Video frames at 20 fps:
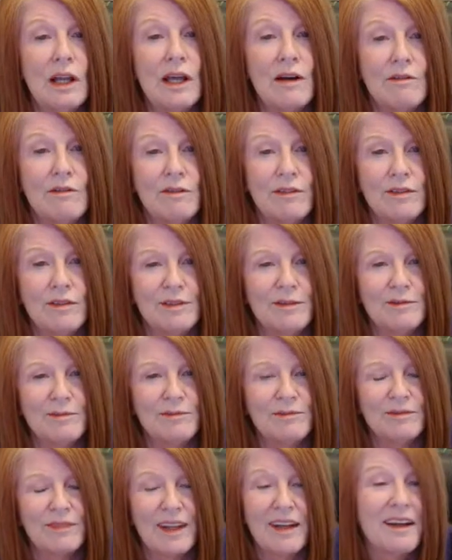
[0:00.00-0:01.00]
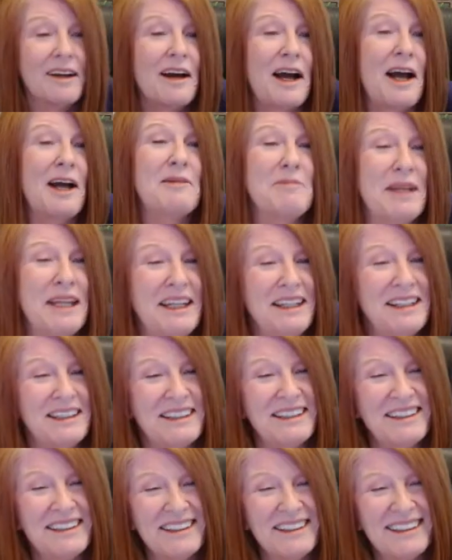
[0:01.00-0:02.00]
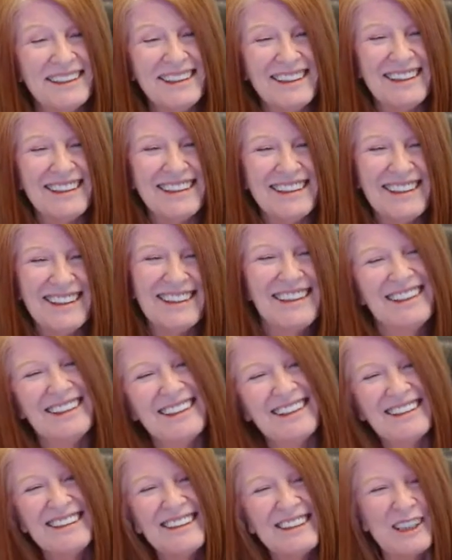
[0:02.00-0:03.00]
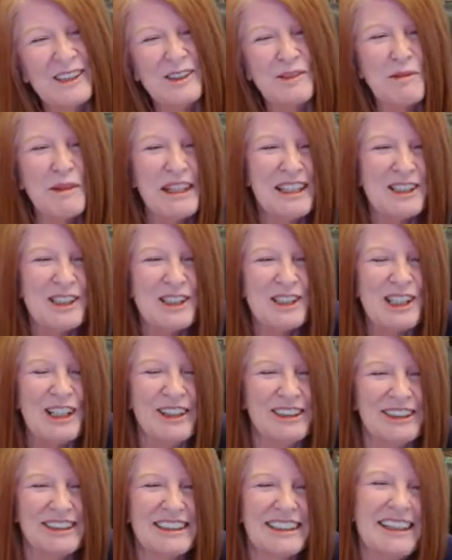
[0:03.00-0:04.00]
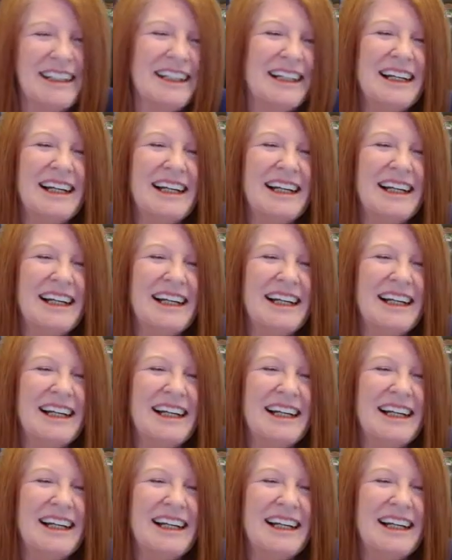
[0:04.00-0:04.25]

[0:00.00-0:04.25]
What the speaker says: love. I mean, gives me the chills.